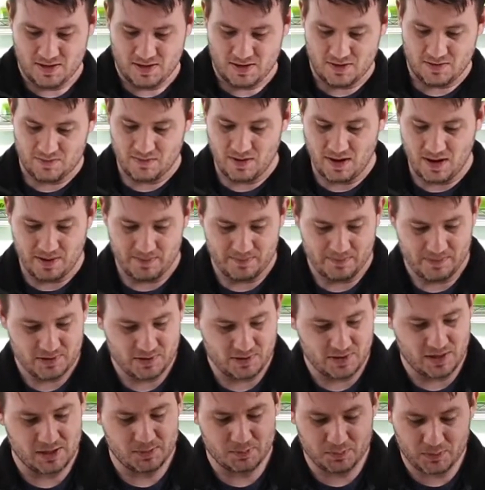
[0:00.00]
all right,
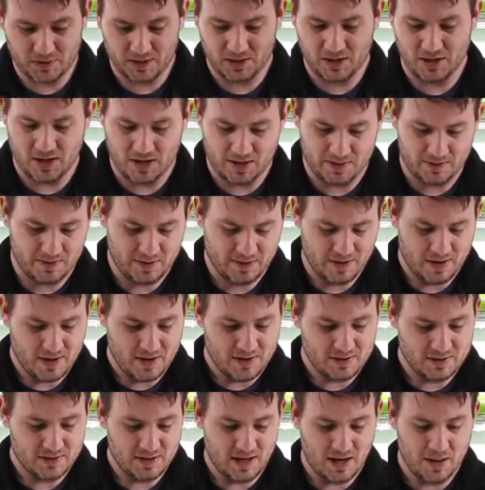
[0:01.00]
so that's pretty good.
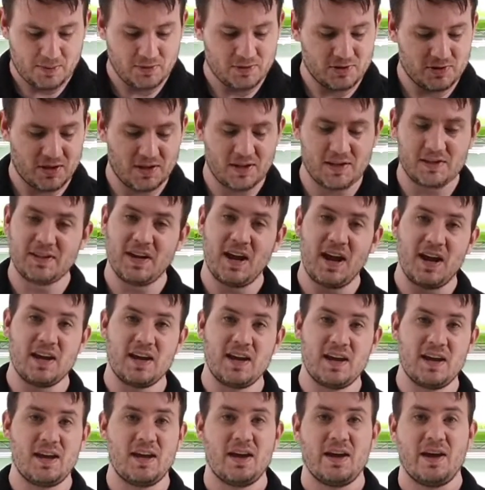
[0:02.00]
So now we're just gonna
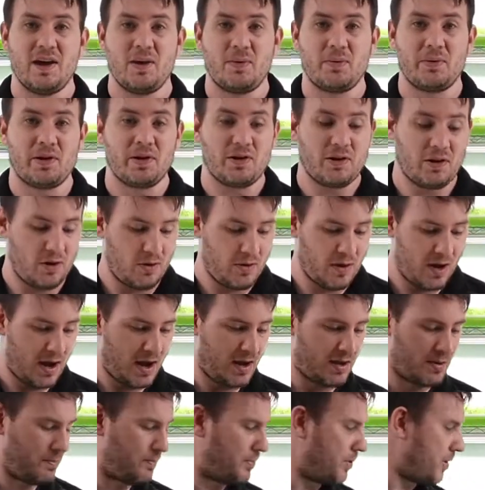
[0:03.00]
take it and we're gonna go
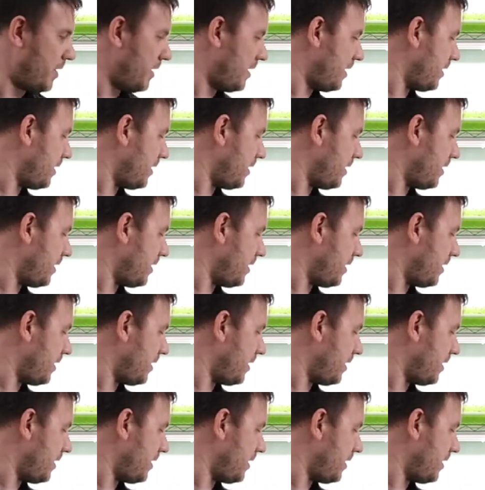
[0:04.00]
ahead and put